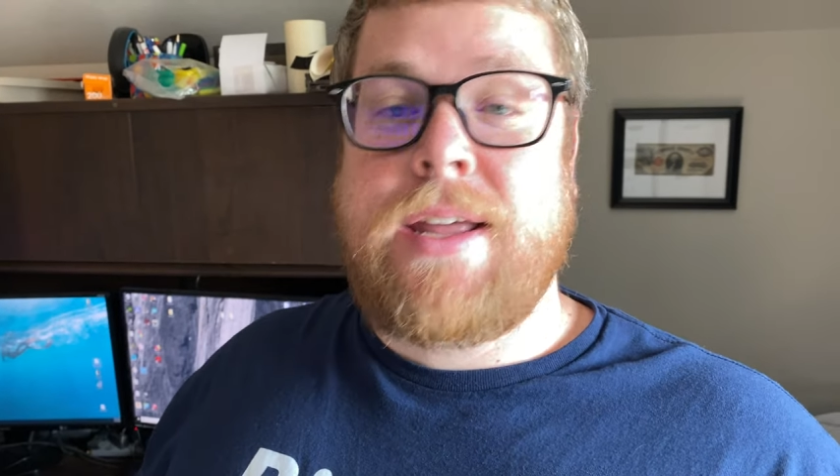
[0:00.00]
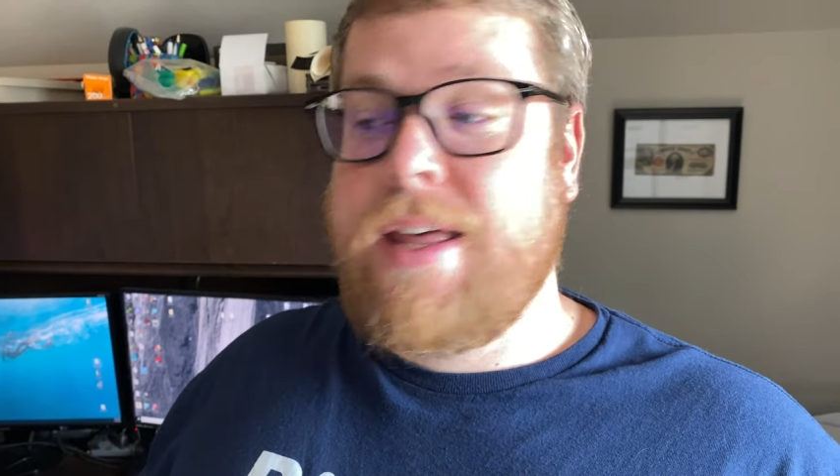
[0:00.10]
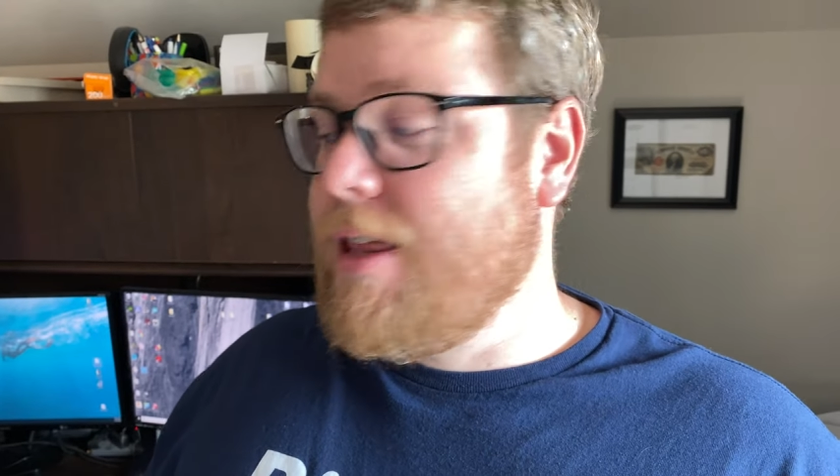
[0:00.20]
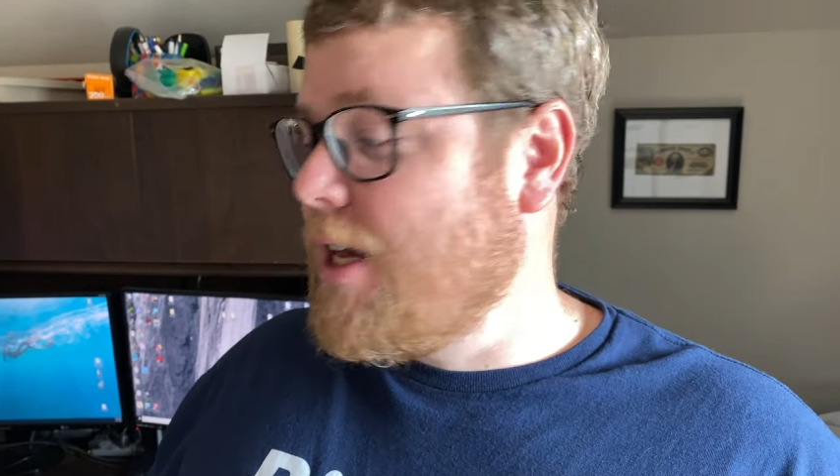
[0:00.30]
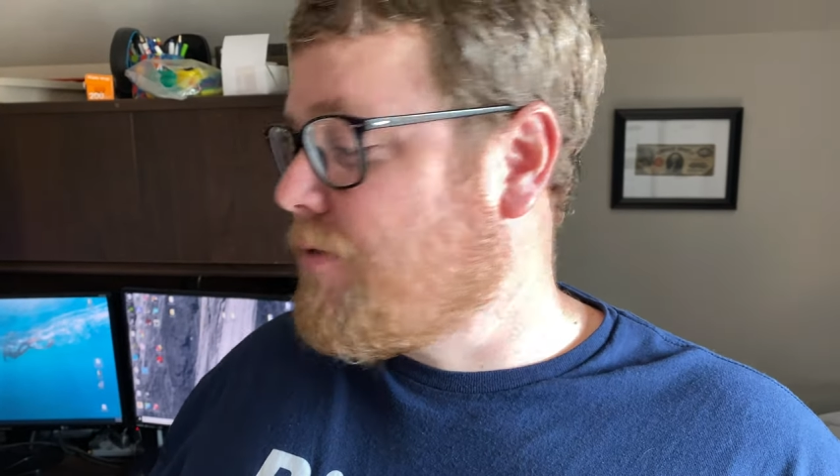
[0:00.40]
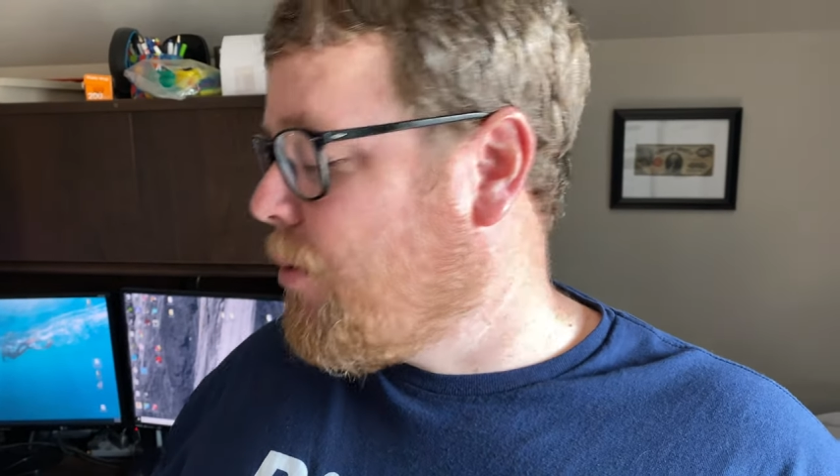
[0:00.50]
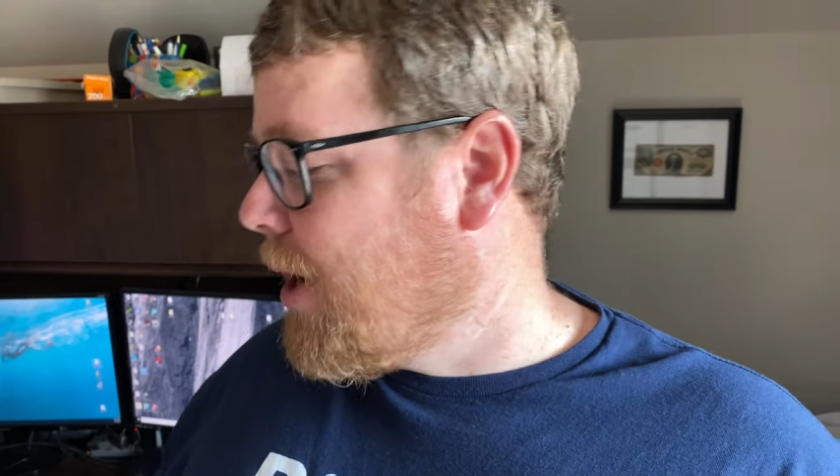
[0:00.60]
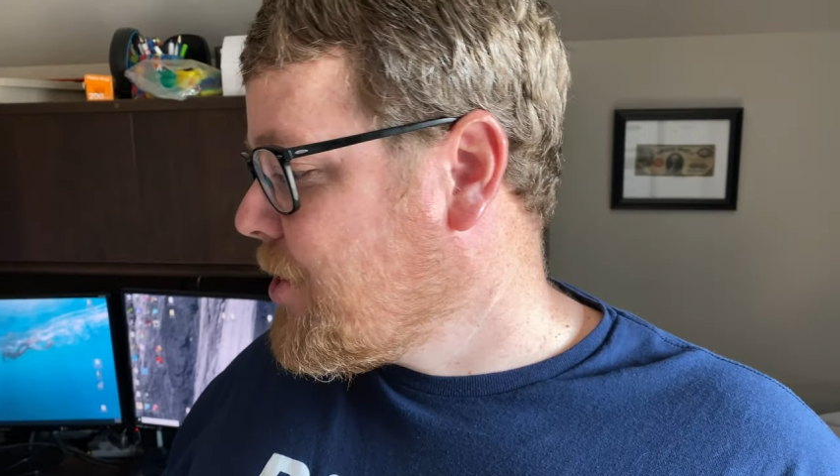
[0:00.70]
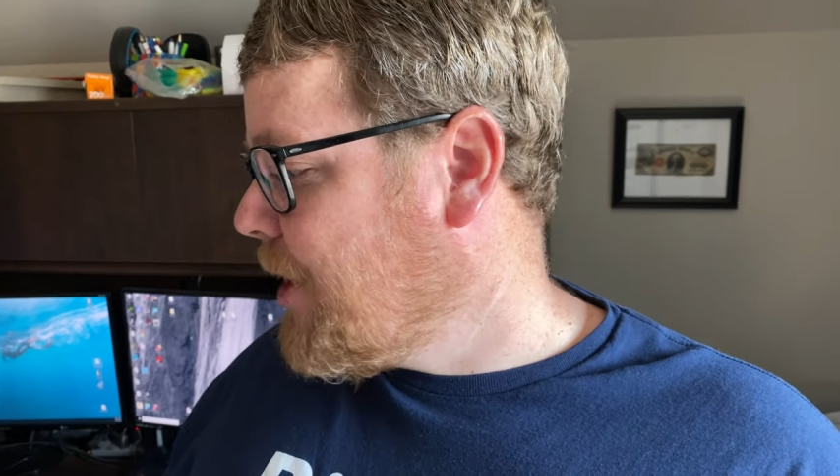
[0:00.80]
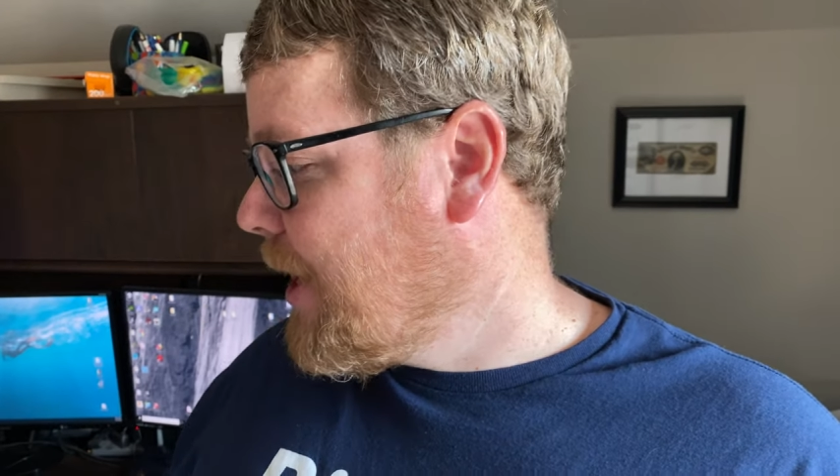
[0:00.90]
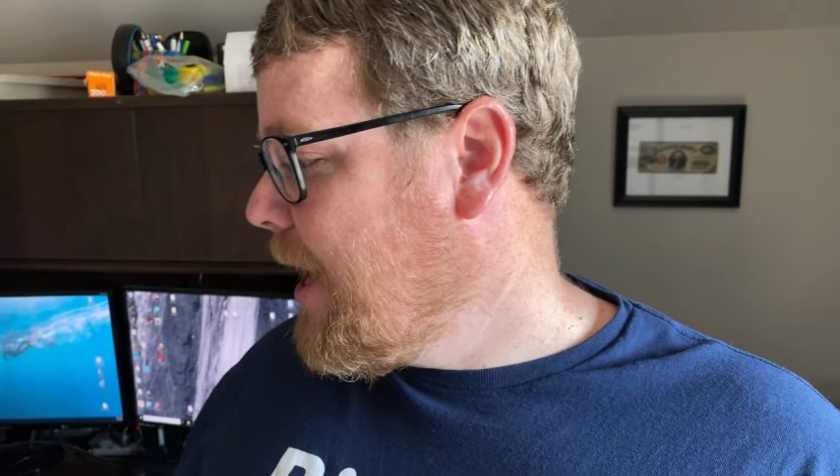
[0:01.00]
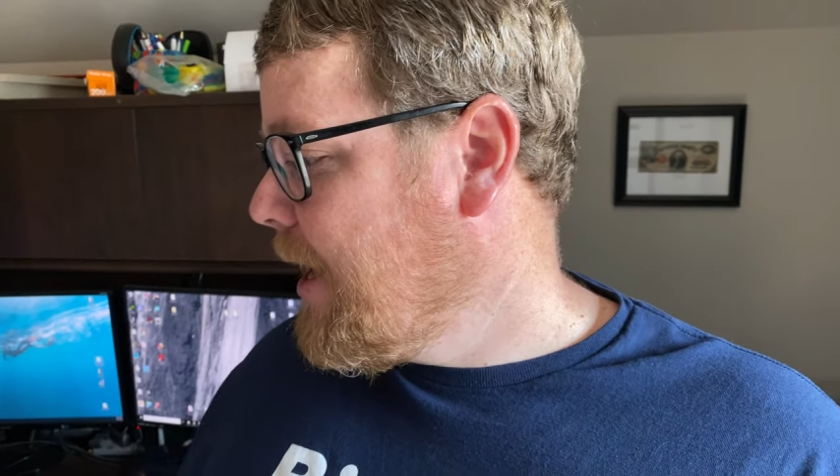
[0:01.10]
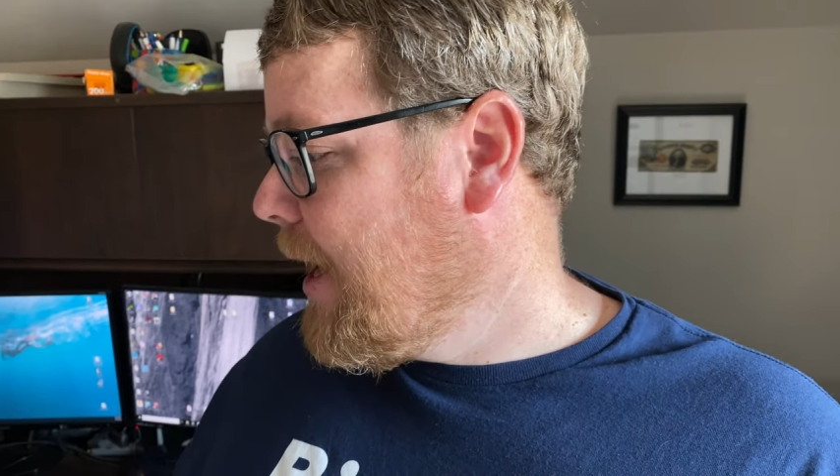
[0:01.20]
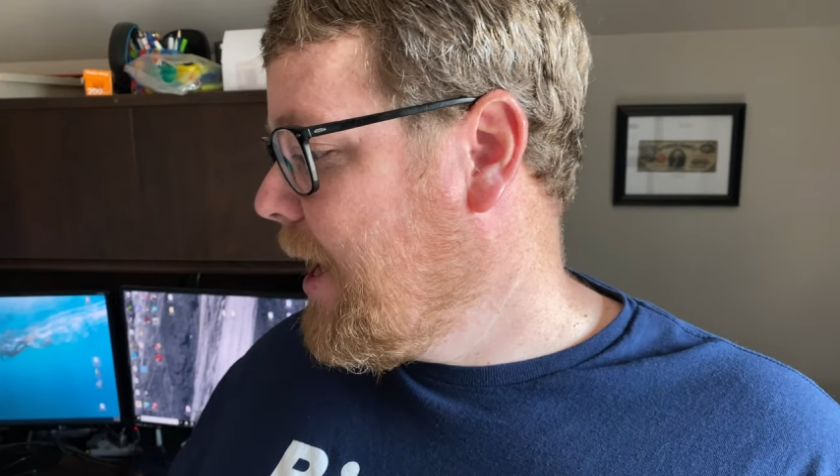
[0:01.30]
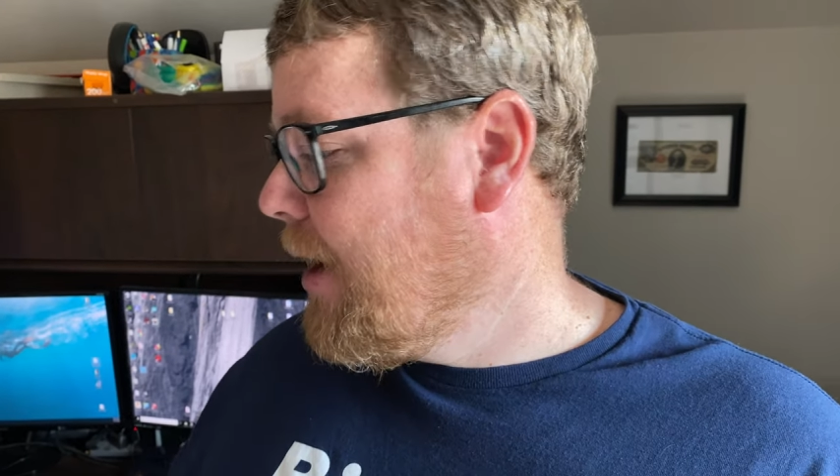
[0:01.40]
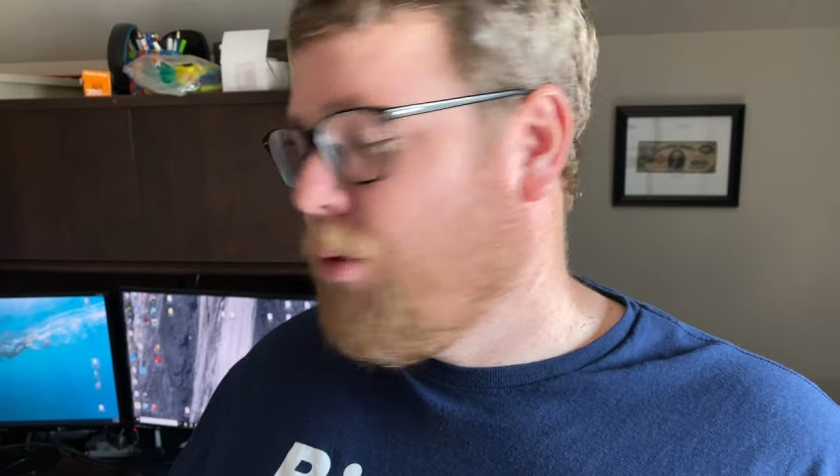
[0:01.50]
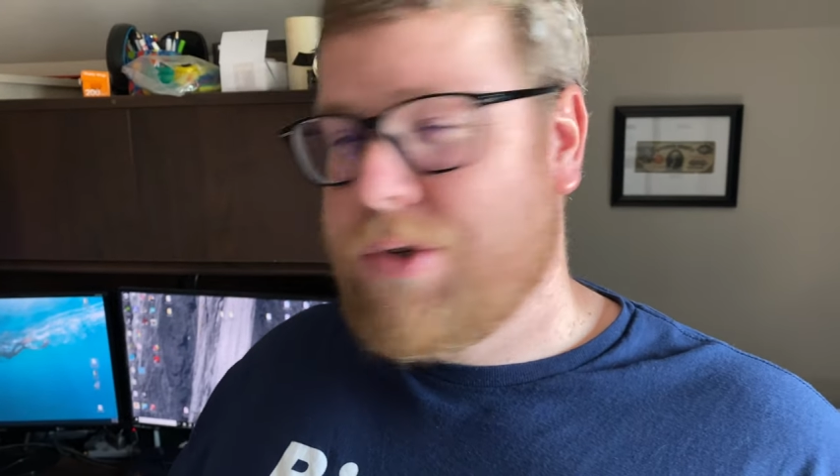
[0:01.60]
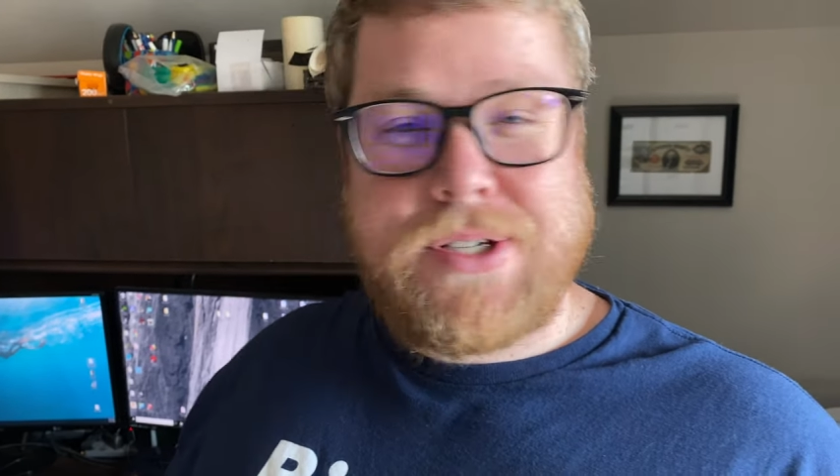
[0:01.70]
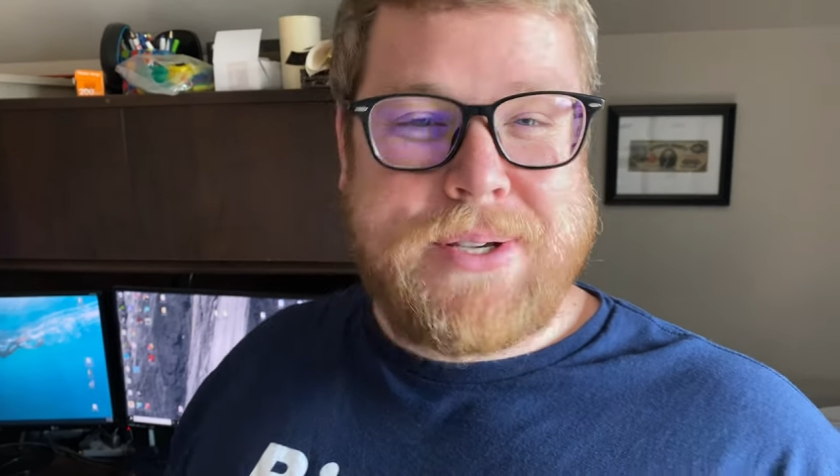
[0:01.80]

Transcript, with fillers: Thanks for watching, and we'll see